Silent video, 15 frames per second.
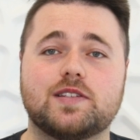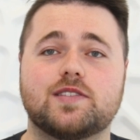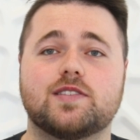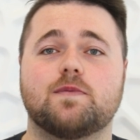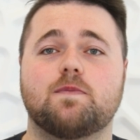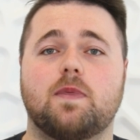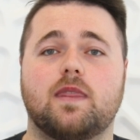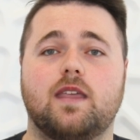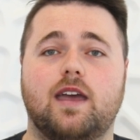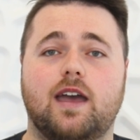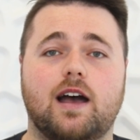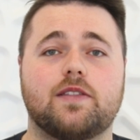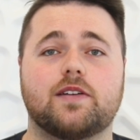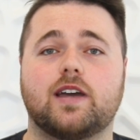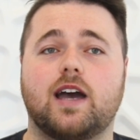is
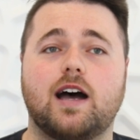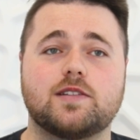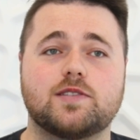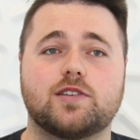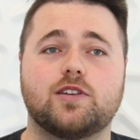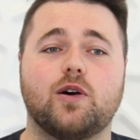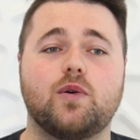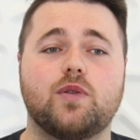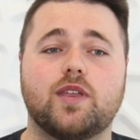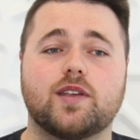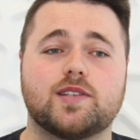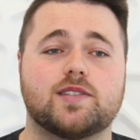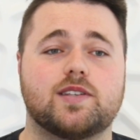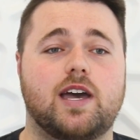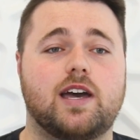how the cards go,
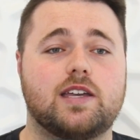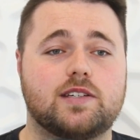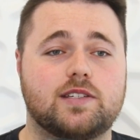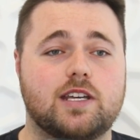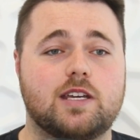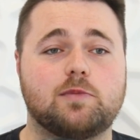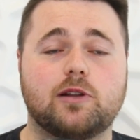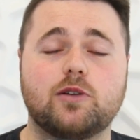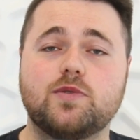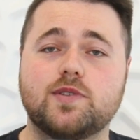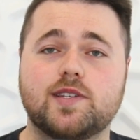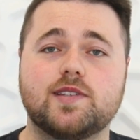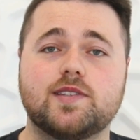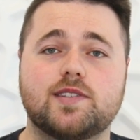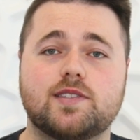this is how your team
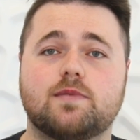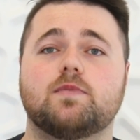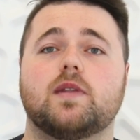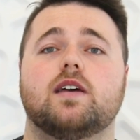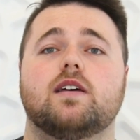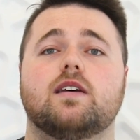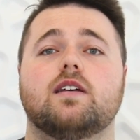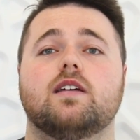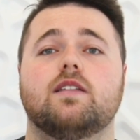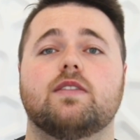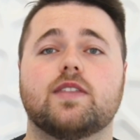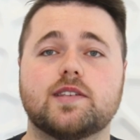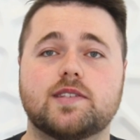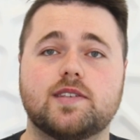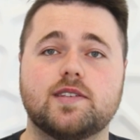loses,
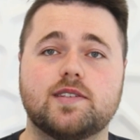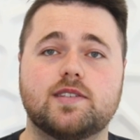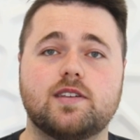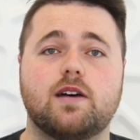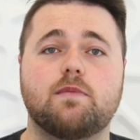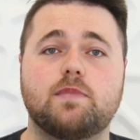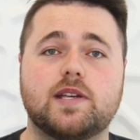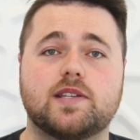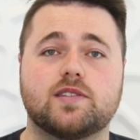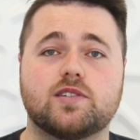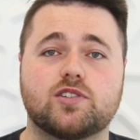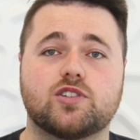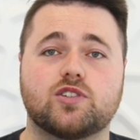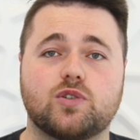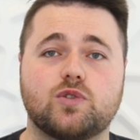this is a
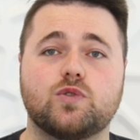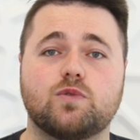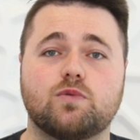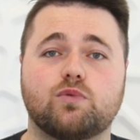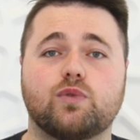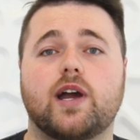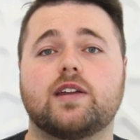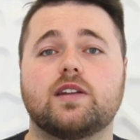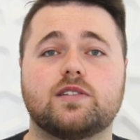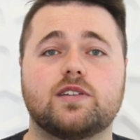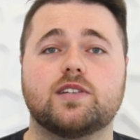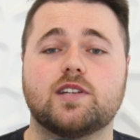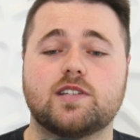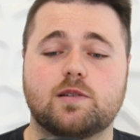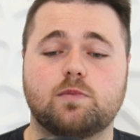message to rein in
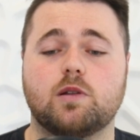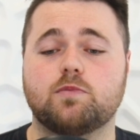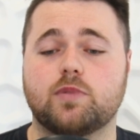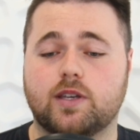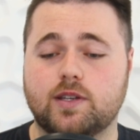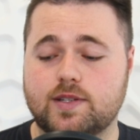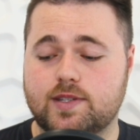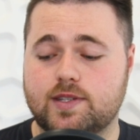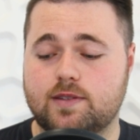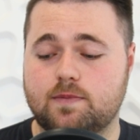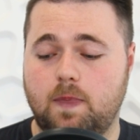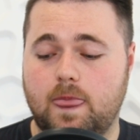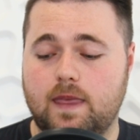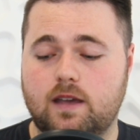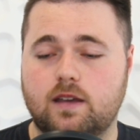your discipline,
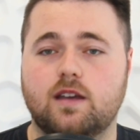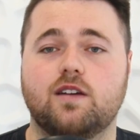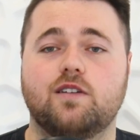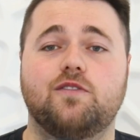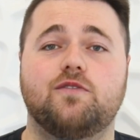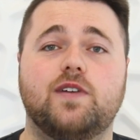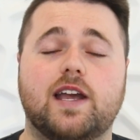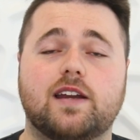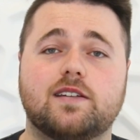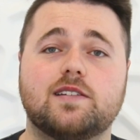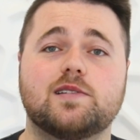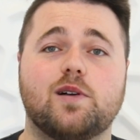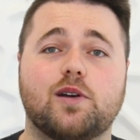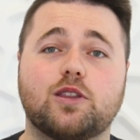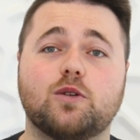because
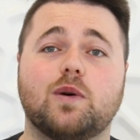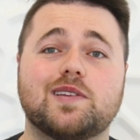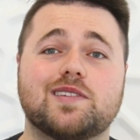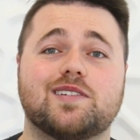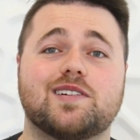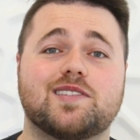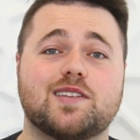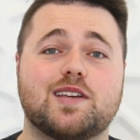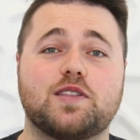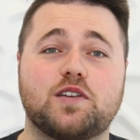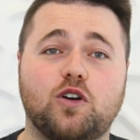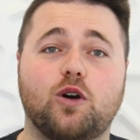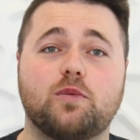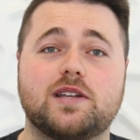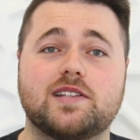factors like the ones that I see in the
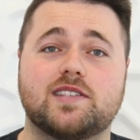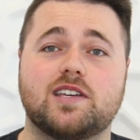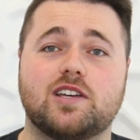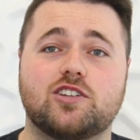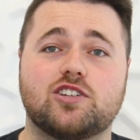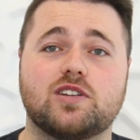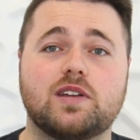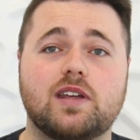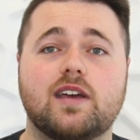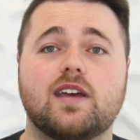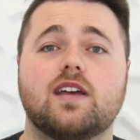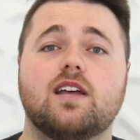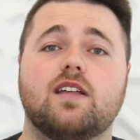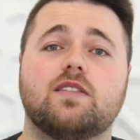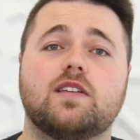comment section,
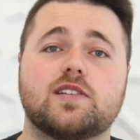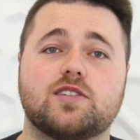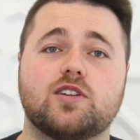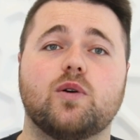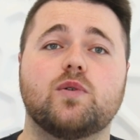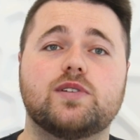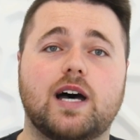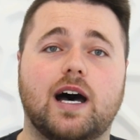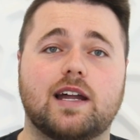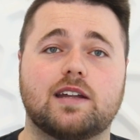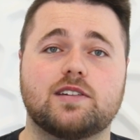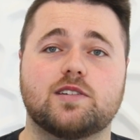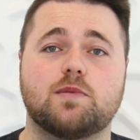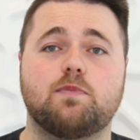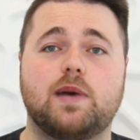there's no
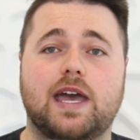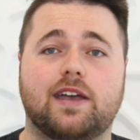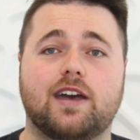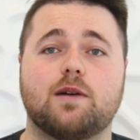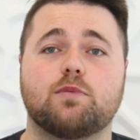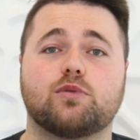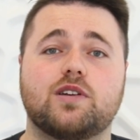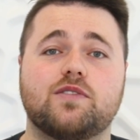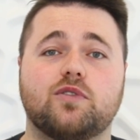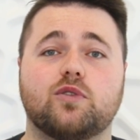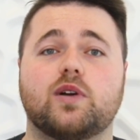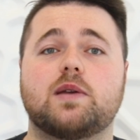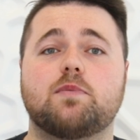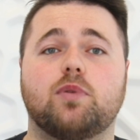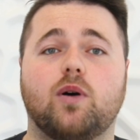data to back up
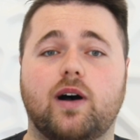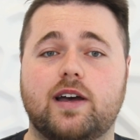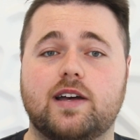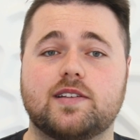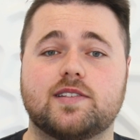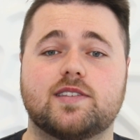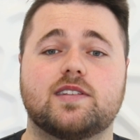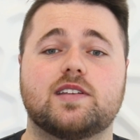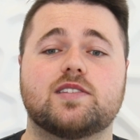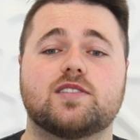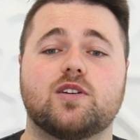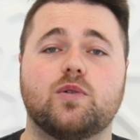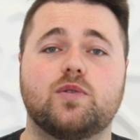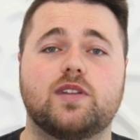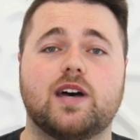referee bias, there's
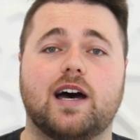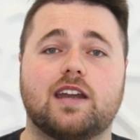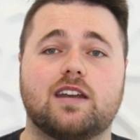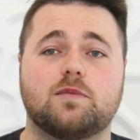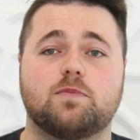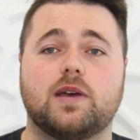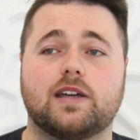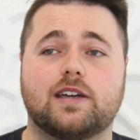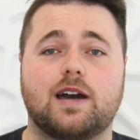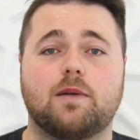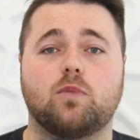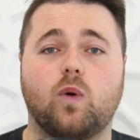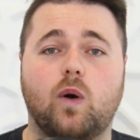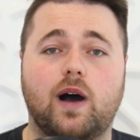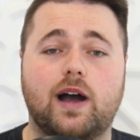no data to pick
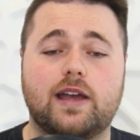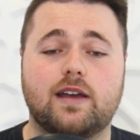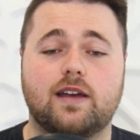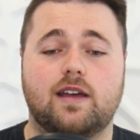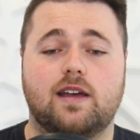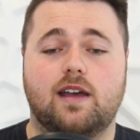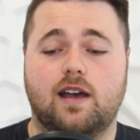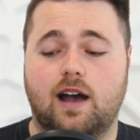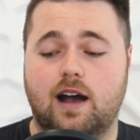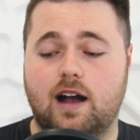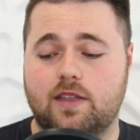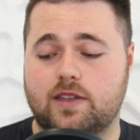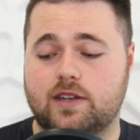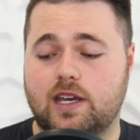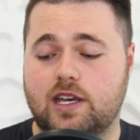up why
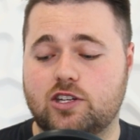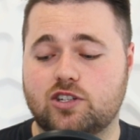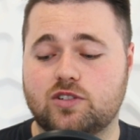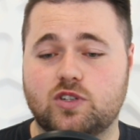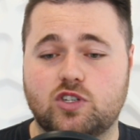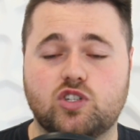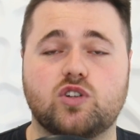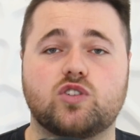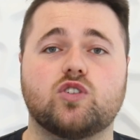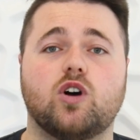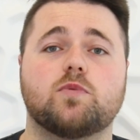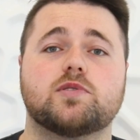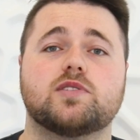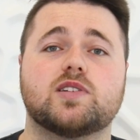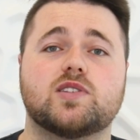other nations should
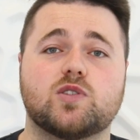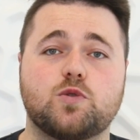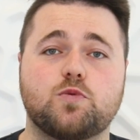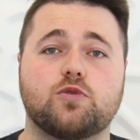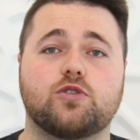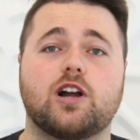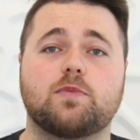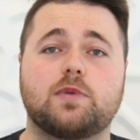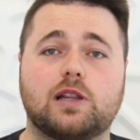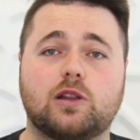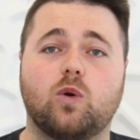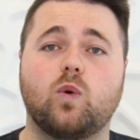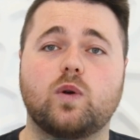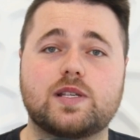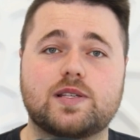adopt the Super Rugby
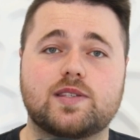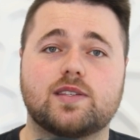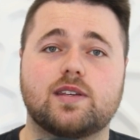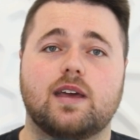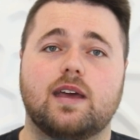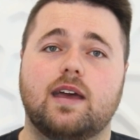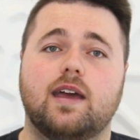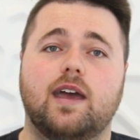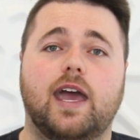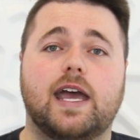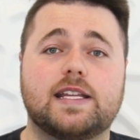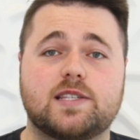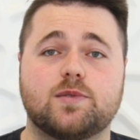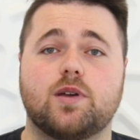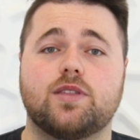laws.
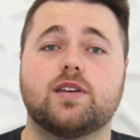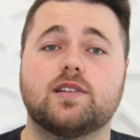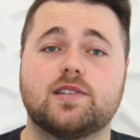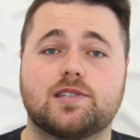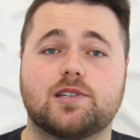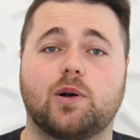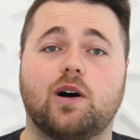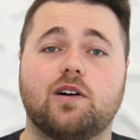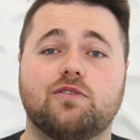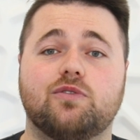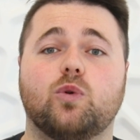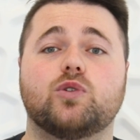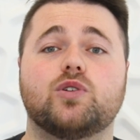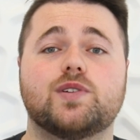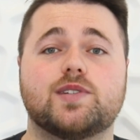And so I think it's time
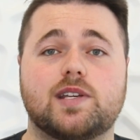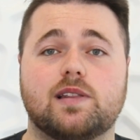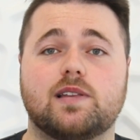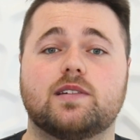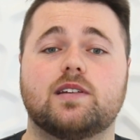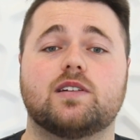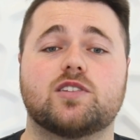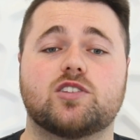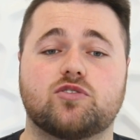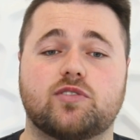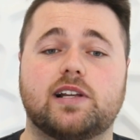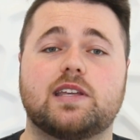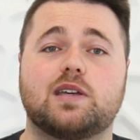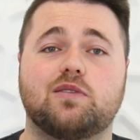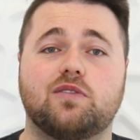for New Zealand and
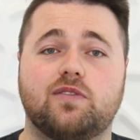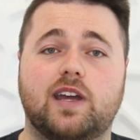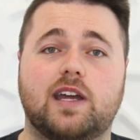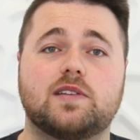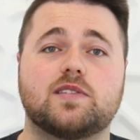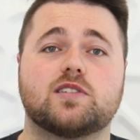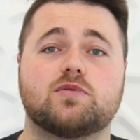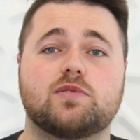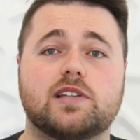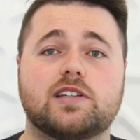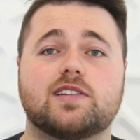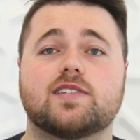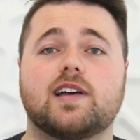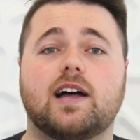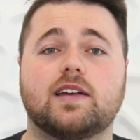Australian fans to really
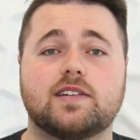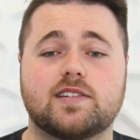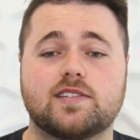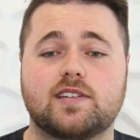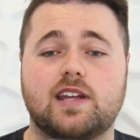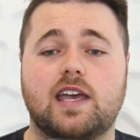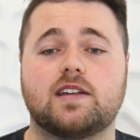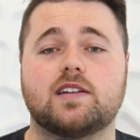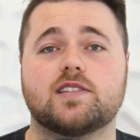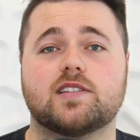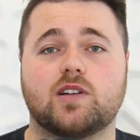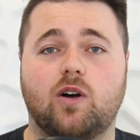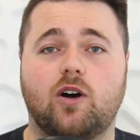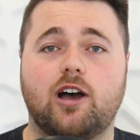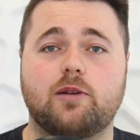just understand it's
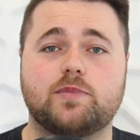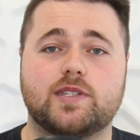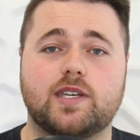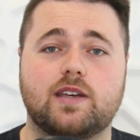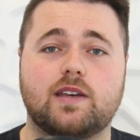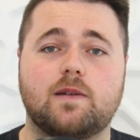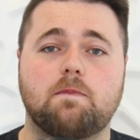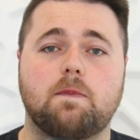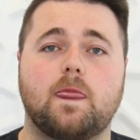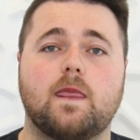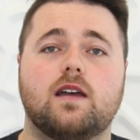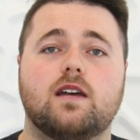time to